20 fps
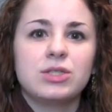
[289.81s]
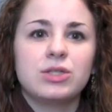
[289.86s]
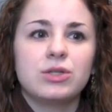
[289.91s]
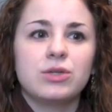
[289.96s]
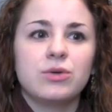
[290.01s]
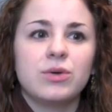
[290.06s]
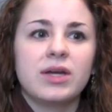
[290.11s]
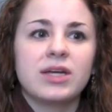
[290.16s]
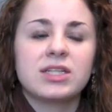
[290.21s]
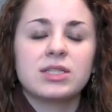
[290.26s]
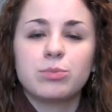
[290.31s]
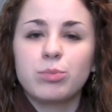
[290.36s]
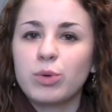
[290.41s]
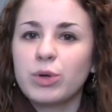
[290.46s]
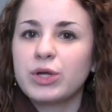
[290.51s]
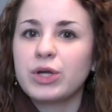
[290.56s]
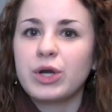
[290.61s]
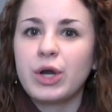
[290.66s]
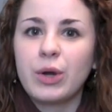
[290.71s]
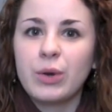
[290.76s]
to
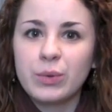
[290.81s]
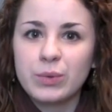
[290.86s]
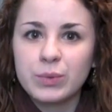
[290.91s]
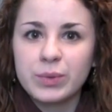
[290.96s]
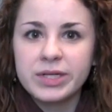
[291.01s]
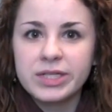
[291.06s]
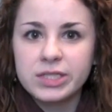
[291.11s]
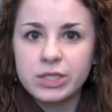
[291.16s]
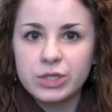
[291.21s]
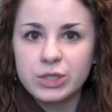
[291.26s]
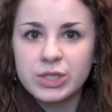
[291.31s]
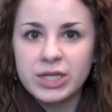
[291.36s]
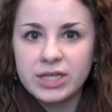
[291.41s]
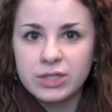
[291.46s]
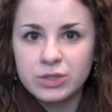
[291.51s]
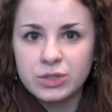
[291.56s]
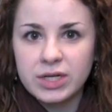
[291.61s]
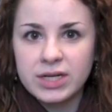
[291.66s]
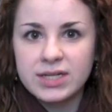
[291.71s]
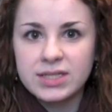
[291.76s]
explore your own research
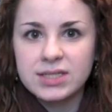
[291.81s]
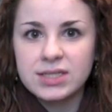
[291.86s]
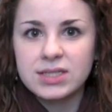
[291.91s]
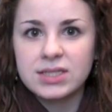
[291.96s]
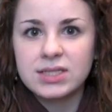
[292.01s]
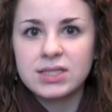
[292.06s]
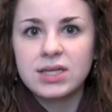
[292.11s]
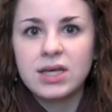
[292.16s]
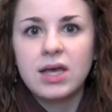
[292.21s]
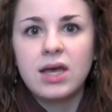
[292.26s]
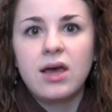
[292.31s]
interests.